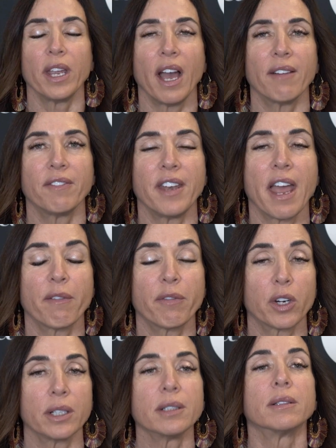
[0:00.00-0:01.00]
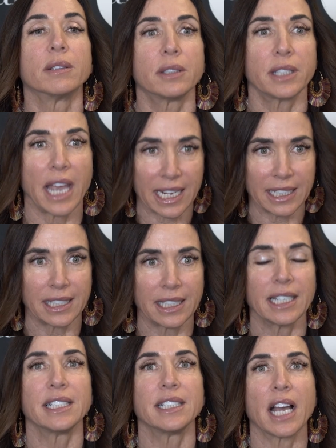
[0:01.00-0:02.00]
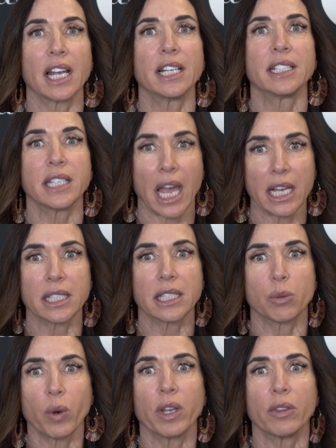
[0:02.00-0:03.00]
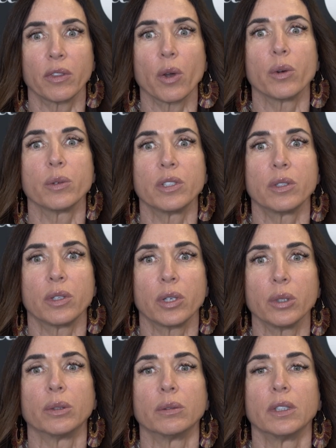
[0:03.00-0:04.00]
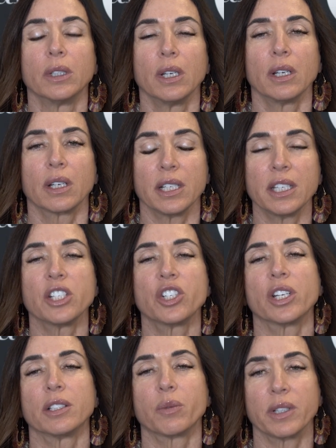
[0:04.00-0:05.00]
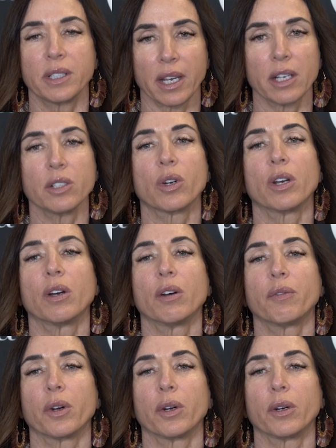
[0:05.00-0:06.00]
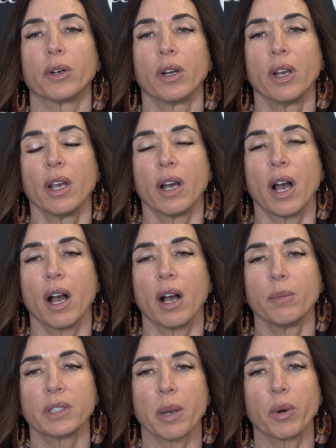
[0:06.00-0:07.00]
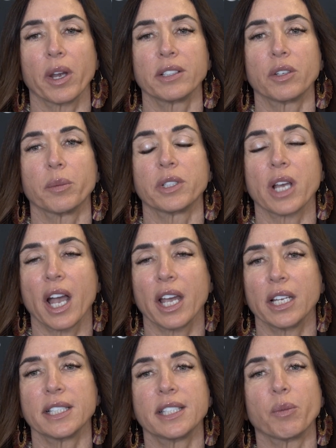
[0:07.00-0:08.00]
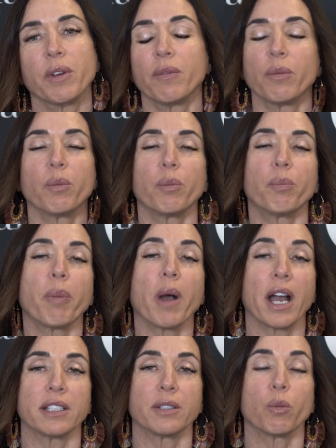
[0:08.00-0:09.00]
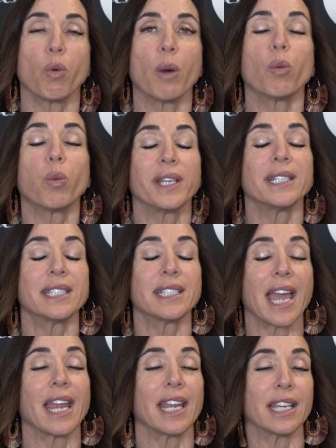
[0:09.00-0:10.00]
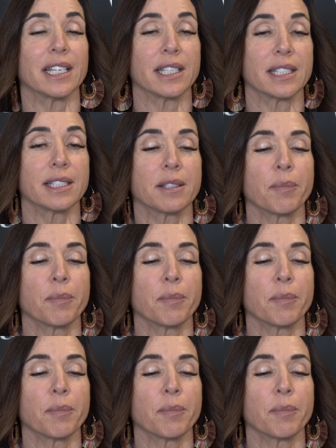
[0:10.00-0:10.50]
have never tested and done a test with those two conditions, with dandruff or seborrheic dermatitis. But what we say is